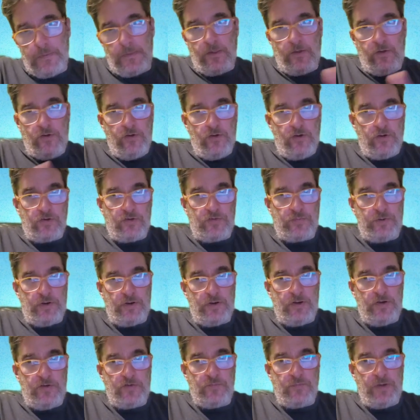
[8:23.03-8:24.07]
your
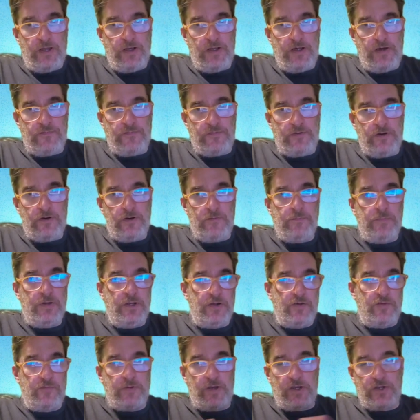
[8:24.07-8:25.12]
experience may differ, but
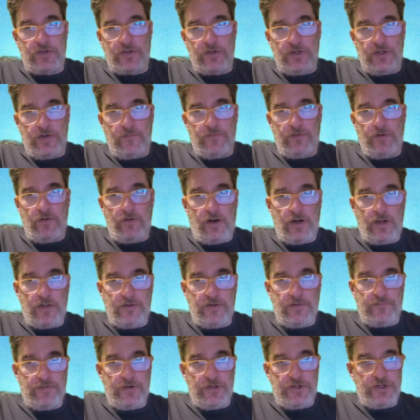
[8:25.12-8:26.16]
especially if you're on a
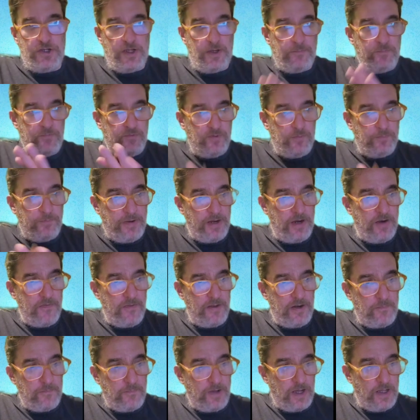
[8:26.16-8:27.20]
different ship. So bear
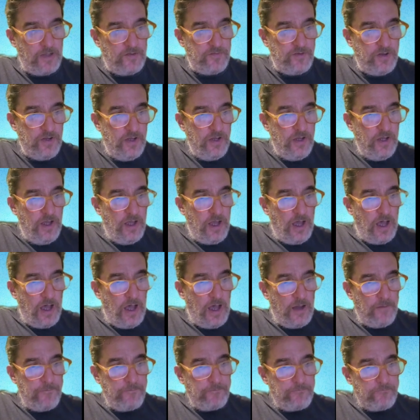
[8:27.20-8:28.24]
that in mind.
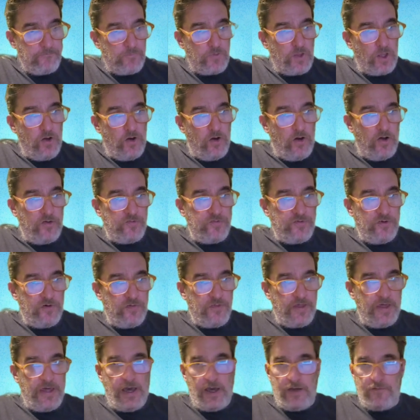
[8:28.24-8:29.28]
Um, also,
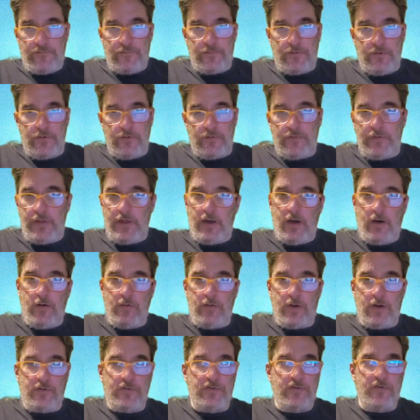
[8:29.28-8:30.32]
they had fruit. They, oh,
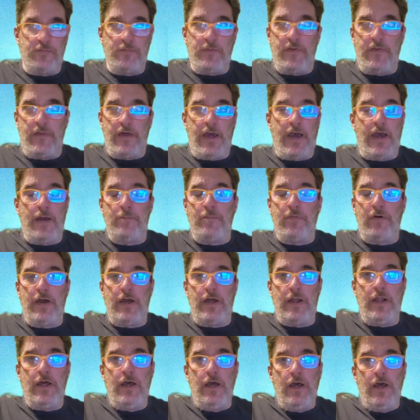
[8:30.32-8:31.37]
excuse me, they had
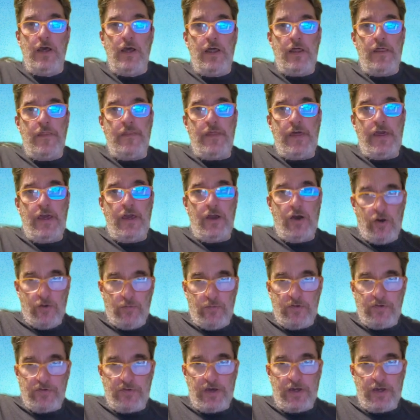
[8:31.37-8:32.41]
bread. They always